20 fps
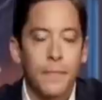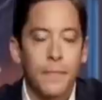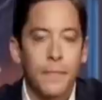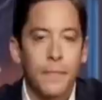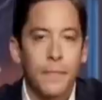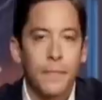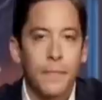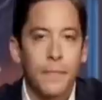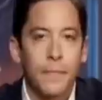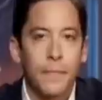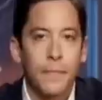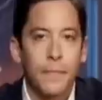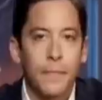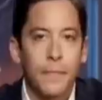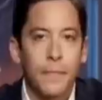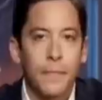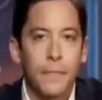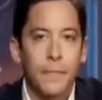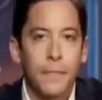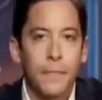
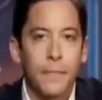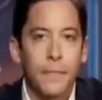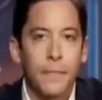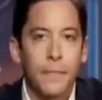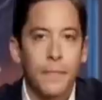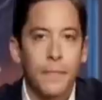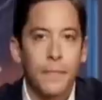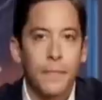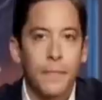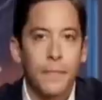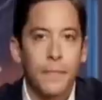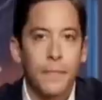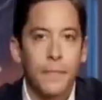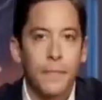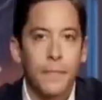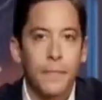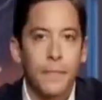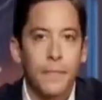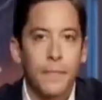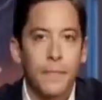
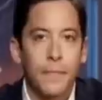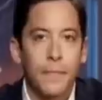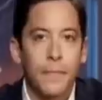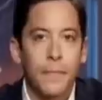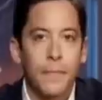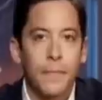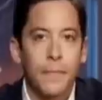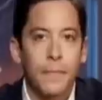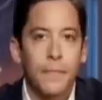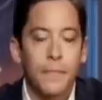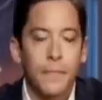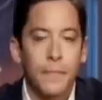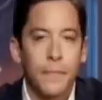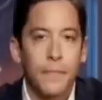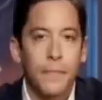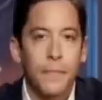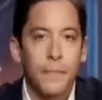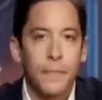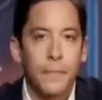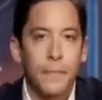
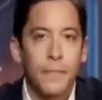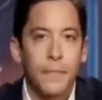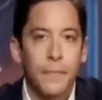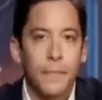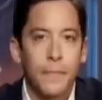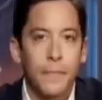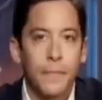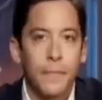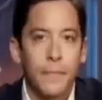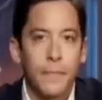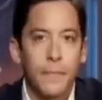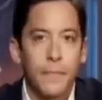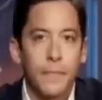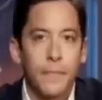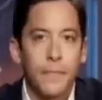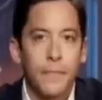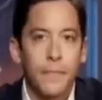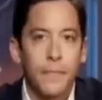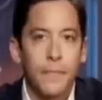(silent)